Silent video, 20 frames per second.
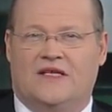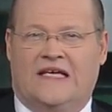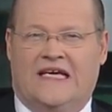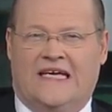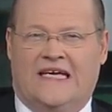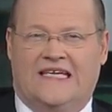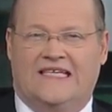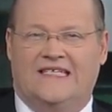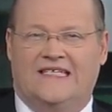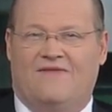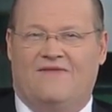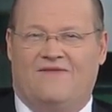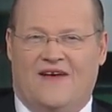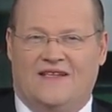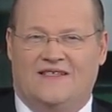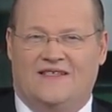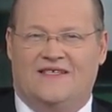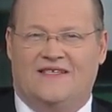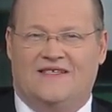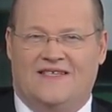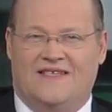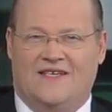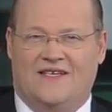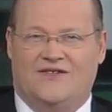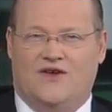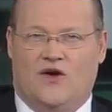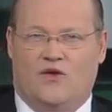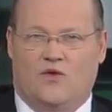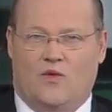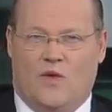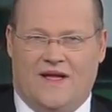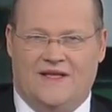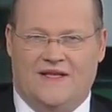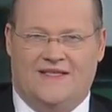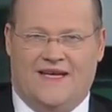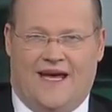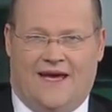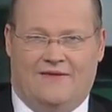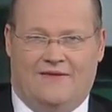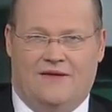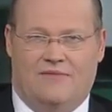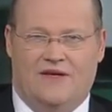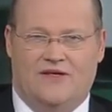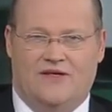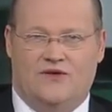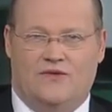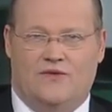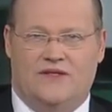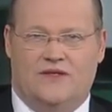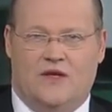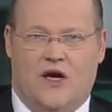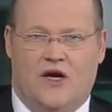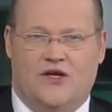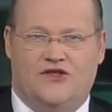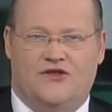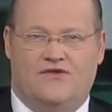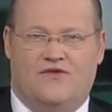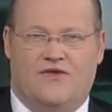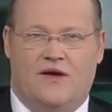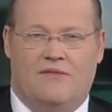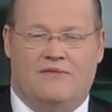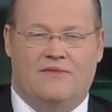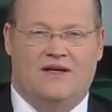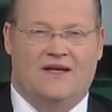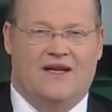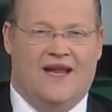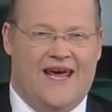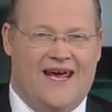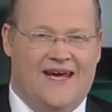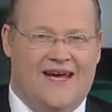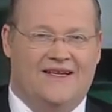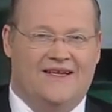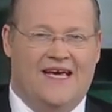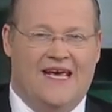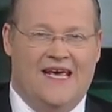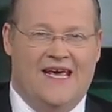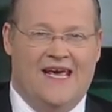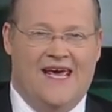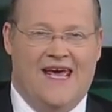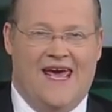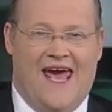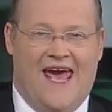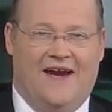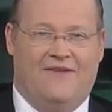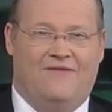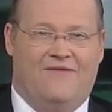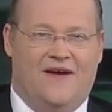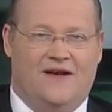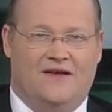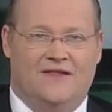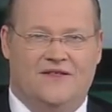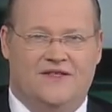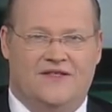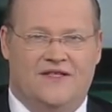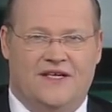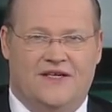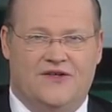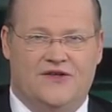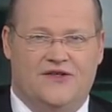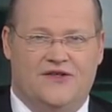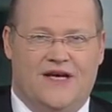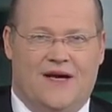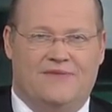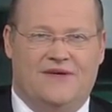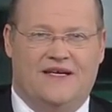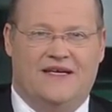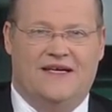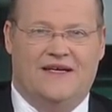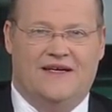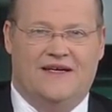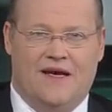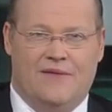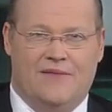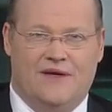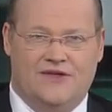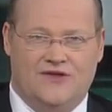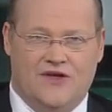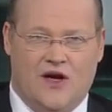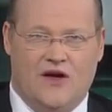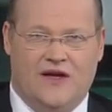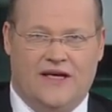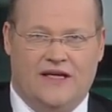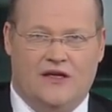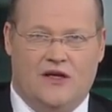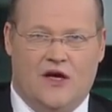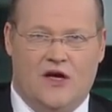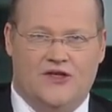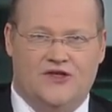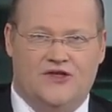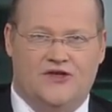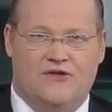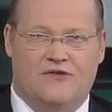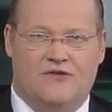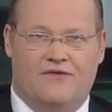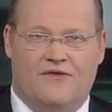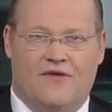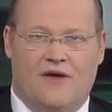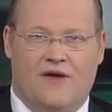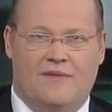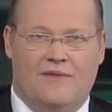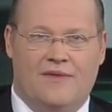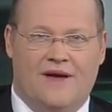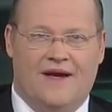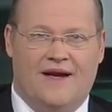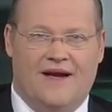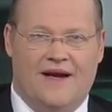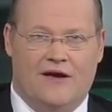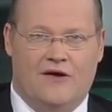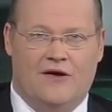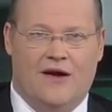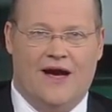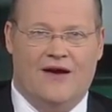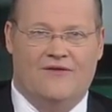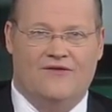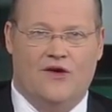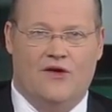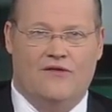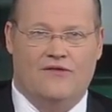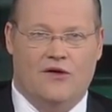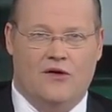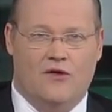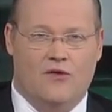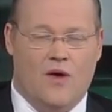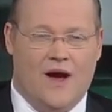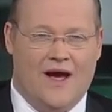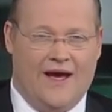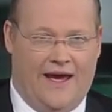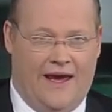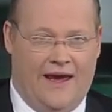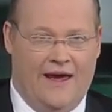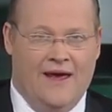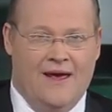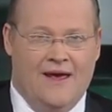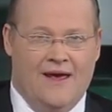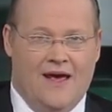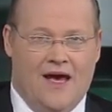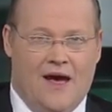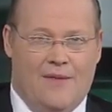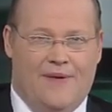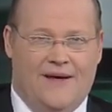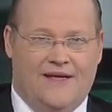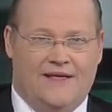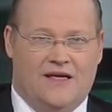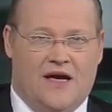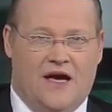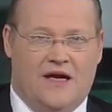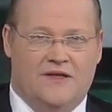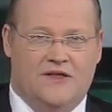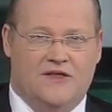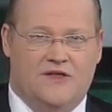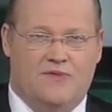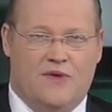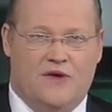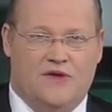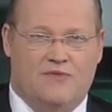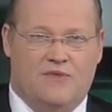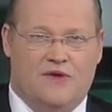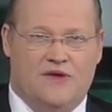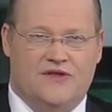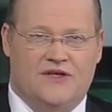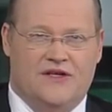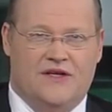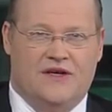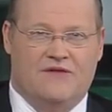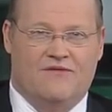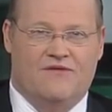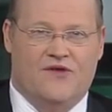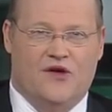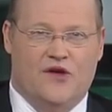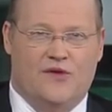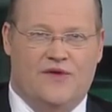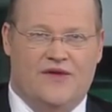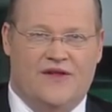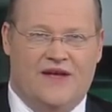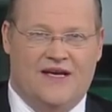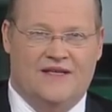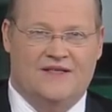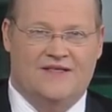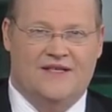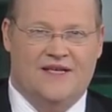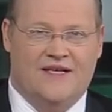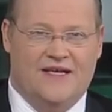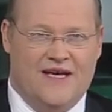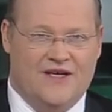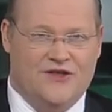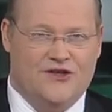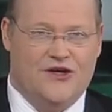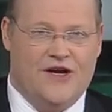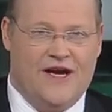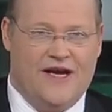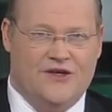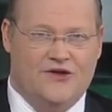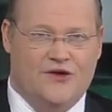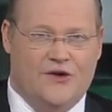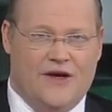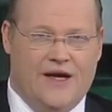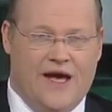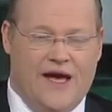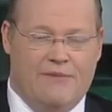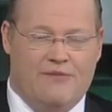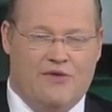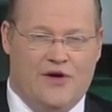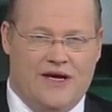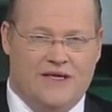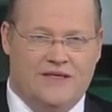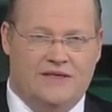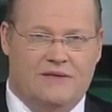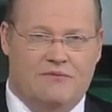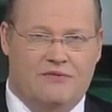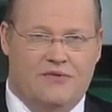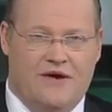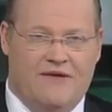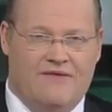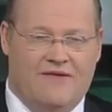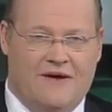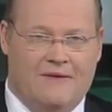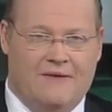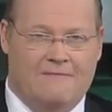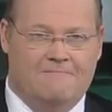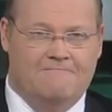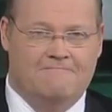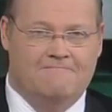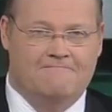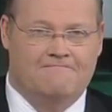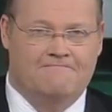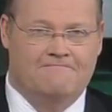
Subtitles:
missile defense test on Wednesday. The missile was launched from land and failed to intercept an incoming target launched from an aircraft over Hawaii. A Pentagon spokesperson confirmed the incident yesterday during a press briefing.